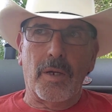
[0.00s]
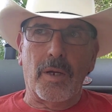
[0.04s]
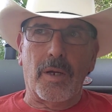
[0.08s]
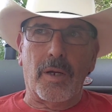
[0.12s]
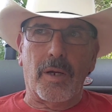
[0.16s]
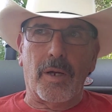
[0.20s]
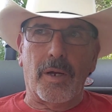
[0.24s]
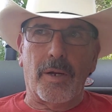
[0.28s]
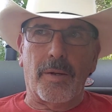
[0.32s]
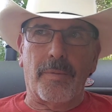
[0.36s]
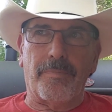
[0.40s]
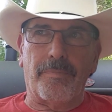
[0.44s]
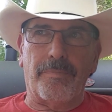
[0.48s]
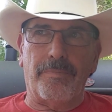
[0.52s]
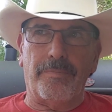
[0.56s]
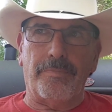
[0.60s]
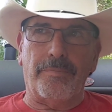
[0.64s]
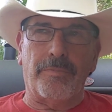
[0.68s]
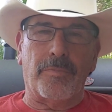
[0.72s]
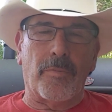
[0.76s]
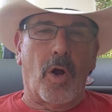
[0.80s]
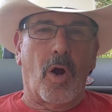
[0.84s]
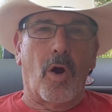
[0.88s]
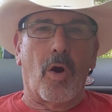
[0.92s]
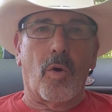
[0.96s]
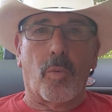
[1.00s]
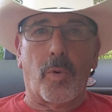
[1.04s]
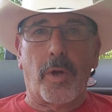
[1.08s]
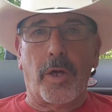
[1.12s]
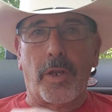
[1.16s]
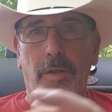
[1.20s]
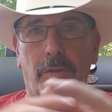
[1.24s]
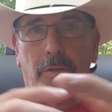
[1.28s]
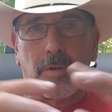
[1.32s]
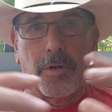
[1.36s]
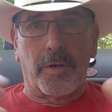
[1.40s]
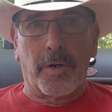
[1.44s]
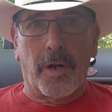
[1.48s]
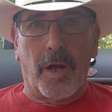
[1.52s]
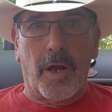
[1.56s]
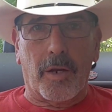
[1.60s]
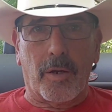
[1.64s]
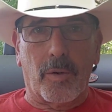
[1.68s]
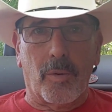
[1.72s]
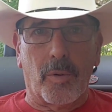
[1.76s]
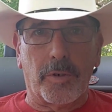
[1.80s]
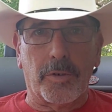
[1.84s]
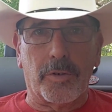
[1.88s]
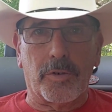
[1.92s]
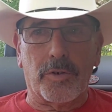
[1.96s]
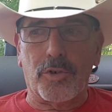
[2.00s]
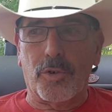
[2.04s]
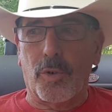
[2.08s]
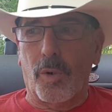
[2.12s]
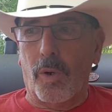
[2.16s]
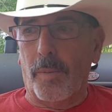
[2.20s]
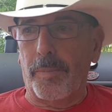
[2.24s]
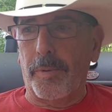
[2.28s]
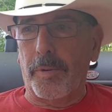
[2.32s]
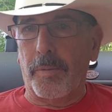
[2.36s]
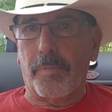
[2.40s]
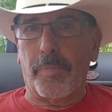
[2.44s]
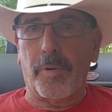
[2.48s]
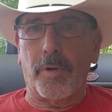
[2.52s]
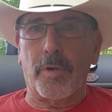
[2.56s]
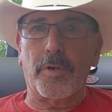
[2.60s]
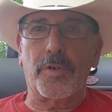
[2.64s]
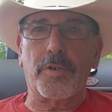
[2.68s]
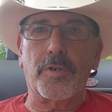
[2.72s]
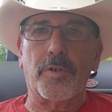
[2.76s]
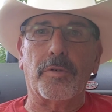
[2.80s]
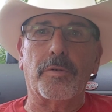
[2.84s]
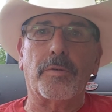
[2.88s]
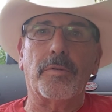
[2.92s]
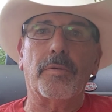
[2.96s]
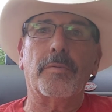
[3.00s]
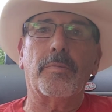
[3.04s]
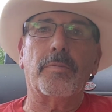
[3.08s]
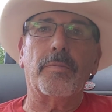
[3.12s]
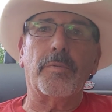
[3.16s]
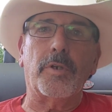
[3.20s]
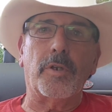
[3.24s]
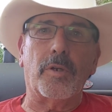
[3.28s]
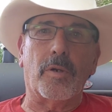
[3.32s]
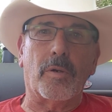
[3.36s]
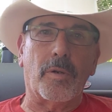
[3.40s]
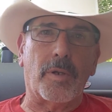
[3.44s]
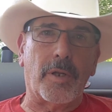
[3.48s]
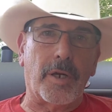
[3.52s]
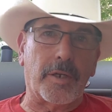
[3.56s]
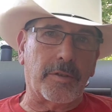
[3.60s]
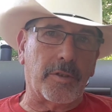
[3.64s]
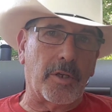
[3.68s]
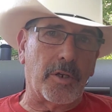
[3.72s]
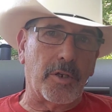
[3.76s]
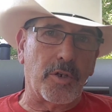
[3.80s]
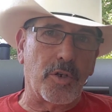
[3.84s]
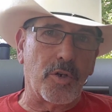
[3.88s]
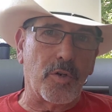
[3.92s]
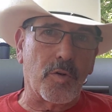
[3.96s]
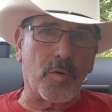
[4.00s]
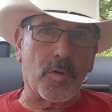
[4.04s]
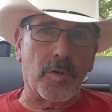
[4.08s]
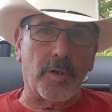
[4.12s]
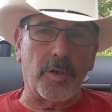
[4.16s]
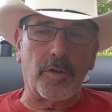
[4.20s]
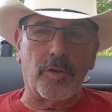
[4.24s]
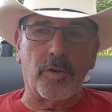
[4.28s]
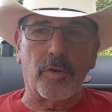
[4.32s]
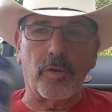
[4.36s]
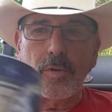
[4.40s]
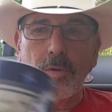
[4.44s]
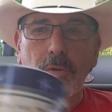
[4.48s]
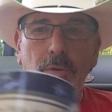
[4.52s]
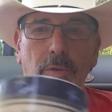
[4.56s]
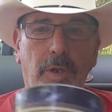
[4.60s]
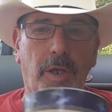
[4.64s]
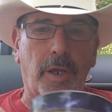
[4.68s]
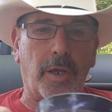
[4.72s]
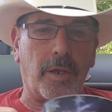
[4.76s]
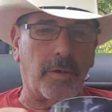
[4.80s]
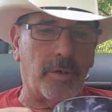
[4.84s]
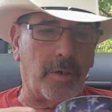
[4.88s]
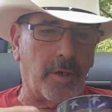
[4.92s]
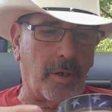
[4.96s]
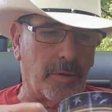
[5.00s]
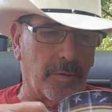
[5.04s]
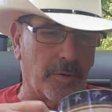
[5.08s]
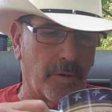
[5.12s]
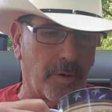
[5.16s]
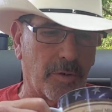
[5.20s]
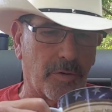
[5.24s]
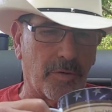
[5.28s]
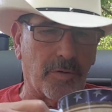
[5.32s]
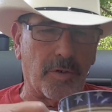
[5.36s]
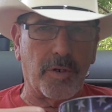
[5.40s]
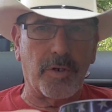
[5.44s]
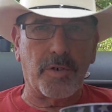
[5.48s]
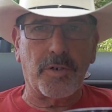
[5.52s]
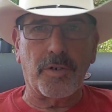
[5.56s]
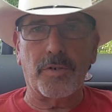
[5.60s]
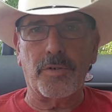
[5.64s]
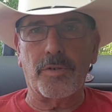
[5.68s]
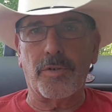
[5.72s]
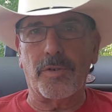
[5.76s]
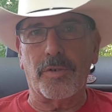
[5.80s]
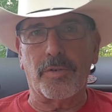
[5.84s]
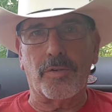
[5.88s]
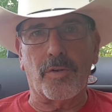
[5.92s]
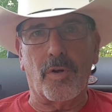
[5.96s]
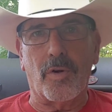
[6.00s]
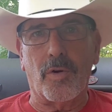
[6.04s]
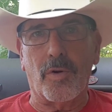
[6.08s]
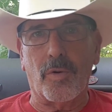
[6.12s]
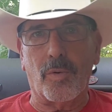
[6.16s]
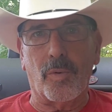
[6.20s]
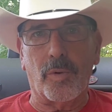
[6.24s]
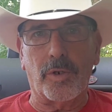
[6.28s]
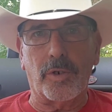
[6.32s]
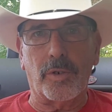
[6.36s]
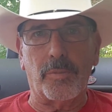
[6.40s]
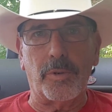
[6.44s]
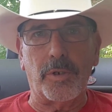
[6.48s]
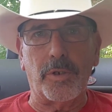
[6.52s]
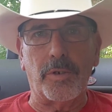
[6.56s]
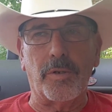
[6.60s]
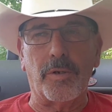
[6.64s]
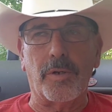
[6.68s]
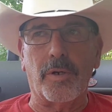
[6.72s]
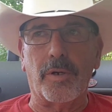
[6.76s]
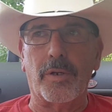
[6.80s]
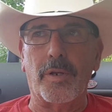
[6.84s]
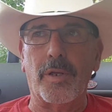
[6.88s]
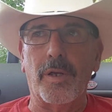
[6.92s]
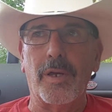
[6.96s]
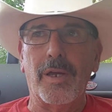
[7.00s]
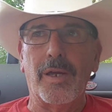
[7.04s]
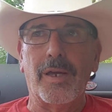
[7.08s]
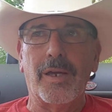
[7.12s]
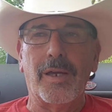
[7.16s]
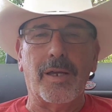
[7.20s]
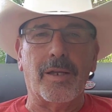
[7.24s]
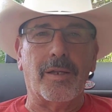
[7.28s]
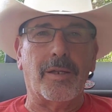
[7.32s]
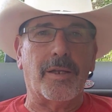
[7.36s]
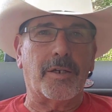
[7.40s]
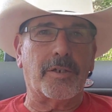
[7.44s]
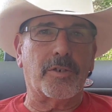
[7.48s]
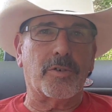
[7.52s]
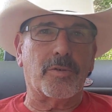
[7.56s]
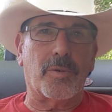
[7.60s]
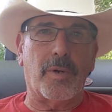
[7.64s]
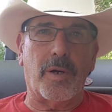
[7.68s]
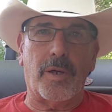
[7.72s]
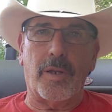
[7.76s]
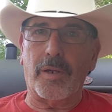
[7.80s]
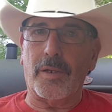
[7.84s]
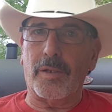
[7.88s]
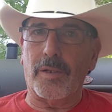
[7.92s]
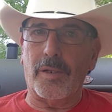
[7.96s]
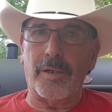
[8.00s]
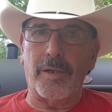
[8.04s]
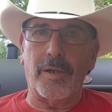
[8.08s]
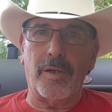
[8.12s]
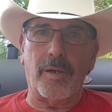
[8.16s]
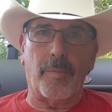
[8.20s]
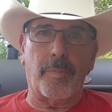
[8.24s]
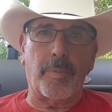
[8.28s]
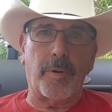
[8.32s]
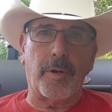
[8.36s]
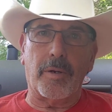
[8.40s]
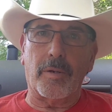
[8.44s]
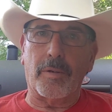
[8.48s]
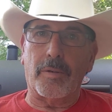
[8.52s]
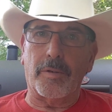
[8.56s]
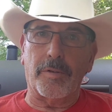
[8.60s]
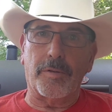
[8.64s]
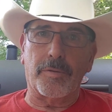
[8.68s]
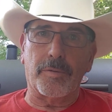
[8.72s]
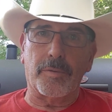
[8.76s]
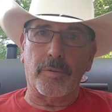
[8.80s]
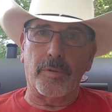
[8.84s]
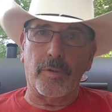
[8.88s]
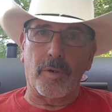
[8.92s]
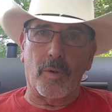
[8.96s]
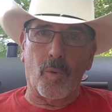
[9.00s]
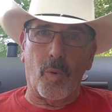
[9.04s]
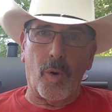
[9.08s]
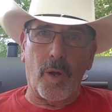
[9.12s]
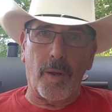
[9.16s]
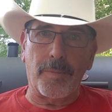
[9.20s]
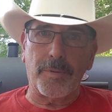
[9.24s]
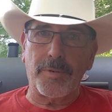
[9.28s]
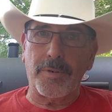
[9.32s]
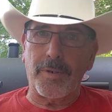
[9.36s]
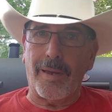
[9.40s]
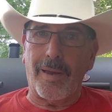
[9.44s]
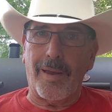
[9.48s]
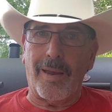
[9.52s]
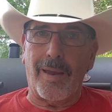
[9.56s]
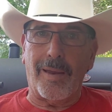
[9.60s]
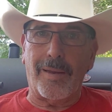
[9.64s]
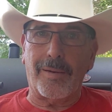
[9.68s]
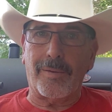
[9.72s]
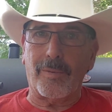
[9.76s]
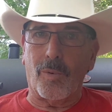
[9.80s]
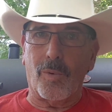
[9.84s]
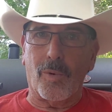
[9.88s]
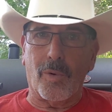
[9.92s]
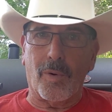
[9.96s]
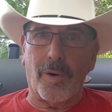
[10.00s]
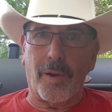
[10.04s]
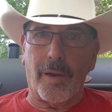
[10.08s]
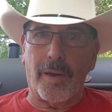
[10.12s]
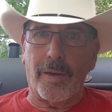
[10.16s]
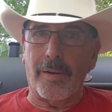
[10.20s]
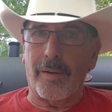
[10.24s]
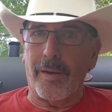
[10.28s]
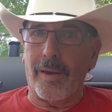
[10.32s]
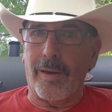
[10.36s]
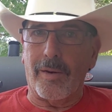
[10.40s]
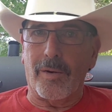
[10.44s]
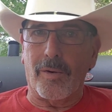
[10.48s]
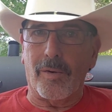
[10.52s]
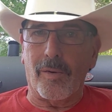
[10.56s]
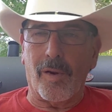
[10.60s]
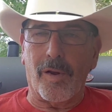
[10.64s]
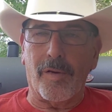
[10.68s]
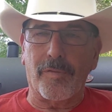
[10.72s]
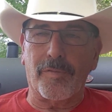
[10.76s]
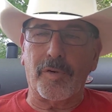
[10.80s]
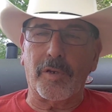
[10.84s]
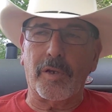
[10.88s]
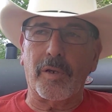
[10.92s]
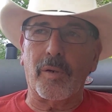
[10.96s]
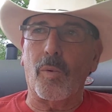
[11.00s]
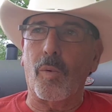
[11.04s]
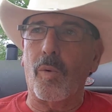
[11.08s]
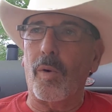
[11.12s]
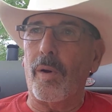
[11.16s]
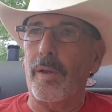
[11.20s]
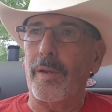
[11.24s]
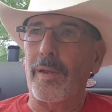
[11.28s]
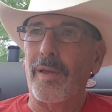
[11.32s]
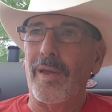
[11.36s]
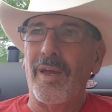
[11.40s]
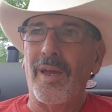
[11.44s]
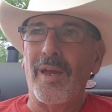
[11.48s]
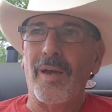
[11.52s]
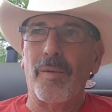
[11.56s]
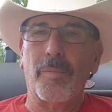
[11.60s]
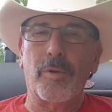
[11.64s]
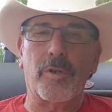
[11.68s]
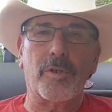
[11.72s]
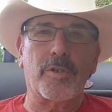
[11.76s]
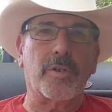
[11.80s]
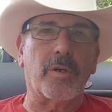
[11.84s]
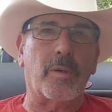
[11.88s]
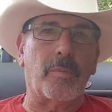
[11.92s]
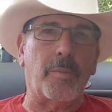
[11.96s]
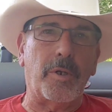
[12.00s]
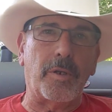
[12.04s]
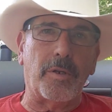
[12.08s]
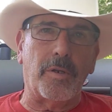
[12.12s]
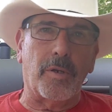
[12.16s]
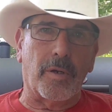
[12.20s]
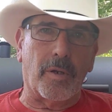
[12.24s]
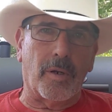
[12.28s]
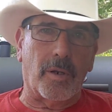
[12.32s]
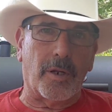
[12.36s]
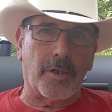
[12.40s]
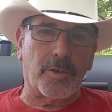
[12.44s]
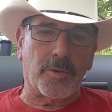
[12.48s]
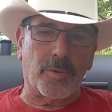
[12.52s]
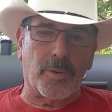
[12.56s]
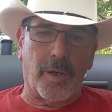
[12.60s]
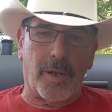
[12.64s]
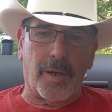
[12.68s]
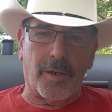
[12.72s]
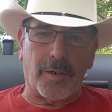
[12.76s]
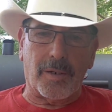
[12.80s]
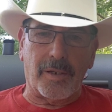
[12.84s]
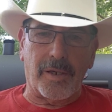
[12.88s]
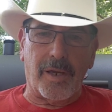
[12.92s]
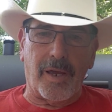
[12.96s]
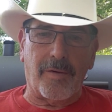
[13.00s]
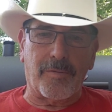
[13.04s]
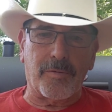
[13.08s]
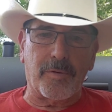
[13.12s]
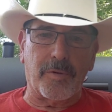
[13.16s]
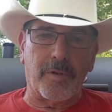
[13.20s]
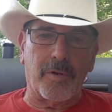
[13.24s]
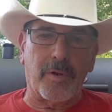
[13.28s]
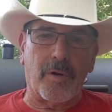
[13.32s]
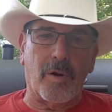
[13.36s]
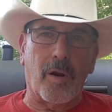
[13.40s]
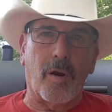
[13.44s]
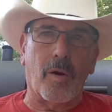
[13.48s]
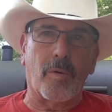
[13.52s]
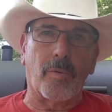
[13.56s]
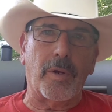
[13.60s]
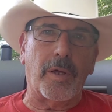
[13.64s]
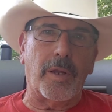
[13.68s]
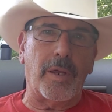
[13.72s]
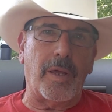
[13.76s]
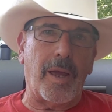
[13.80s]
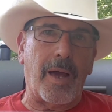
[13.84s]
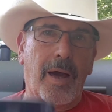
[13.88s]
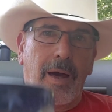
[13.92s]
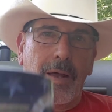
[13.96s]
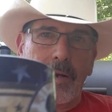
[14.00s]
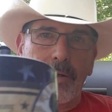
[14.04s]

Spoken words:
Already they're not going to show up in person, like they usually do and hand down the decisions. It's all going to be done electronically, apparently through their website, or I don't know, I forget what. But it's going to be done electronically after they're already out